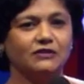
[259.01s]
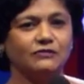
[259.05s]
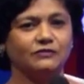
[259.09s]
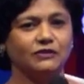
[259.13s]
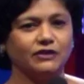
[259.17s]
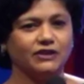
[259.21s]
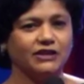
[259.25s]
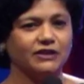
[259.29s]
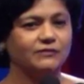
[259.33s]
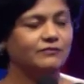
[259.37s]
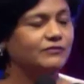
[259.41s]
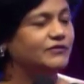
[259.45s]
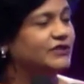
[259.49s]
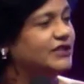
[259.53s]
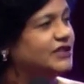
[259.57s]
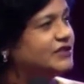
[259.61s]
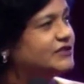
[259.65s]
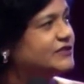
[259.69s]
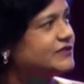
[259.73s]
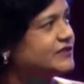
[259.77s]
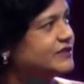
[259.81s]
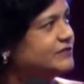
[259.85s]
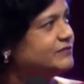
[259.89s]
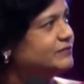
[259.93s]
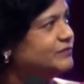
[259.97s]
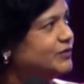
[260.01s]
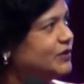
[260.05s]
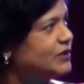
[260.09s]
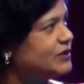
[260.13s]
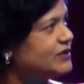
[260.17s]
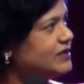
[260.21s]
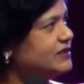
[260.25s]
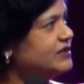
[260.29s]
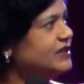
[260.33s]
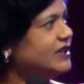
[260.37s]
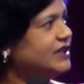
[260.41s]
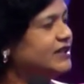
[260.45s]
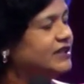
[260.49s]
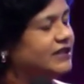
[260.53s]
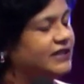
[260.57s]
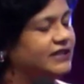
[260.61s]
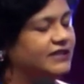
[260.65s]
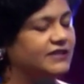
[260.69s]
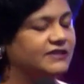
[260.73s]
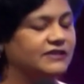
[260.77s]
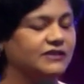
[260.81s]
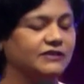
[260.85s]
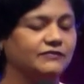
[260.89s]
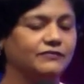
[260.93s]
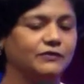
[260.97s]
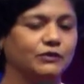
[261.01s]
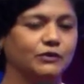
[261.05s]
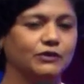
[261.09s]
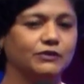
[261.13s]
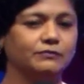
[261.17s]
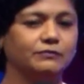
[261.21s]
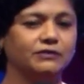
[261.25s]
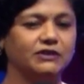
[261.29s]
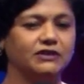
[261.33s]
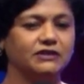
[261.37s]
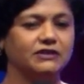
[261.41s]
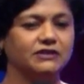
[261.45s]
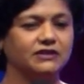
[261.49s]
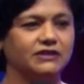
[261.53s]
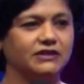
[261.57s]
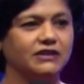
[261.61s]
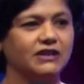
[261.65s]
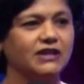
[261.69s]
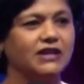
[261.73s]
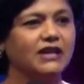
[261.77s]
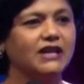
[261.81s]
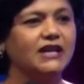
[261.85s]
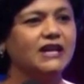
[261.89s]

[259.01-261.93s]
For them, reach is important and hence affordability.